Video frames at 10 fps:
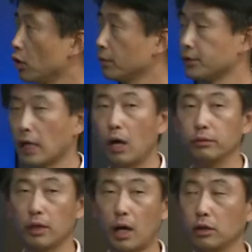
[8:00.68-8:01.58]
of a
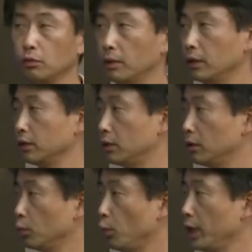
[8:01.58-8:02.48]
sound argument,
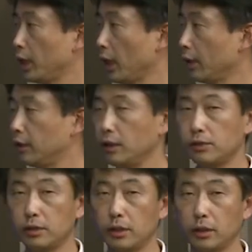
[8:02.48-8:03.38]
we can
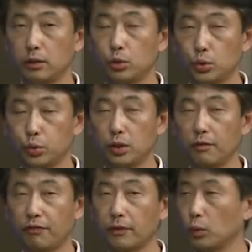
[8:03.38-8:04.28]
distill two
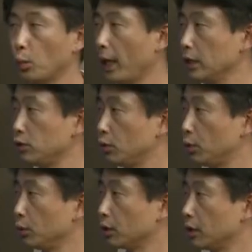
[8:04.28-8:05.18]
different ways
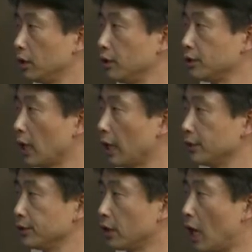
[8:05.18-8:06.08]
to
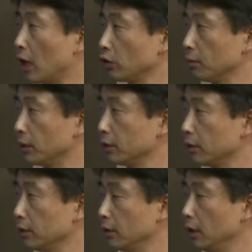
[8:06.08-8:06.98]
criticize an argument.
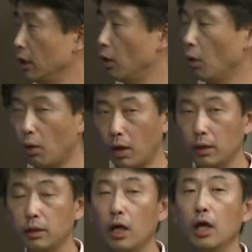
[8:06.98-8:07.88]

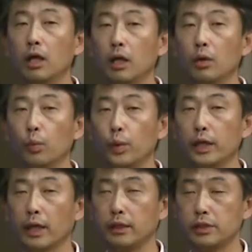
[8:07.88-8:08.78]
Or we
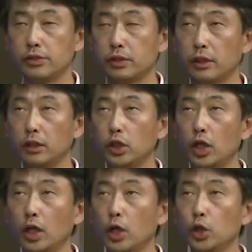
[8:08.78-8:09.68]
can distill
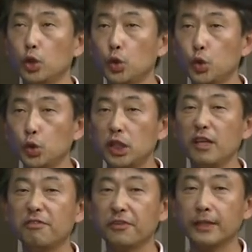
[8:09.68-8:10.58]
two
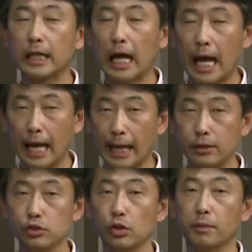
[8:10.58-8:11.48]
different
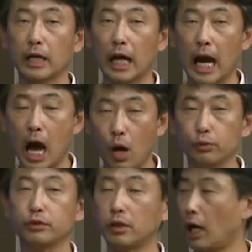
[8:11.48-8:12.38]
kinds of
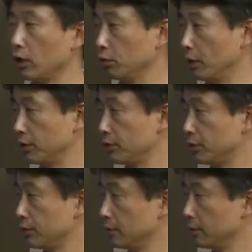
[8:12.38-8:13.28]

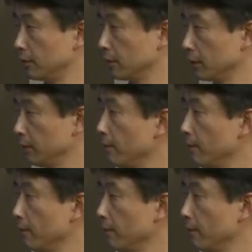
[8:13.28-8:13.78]
counter-arguments. Okay?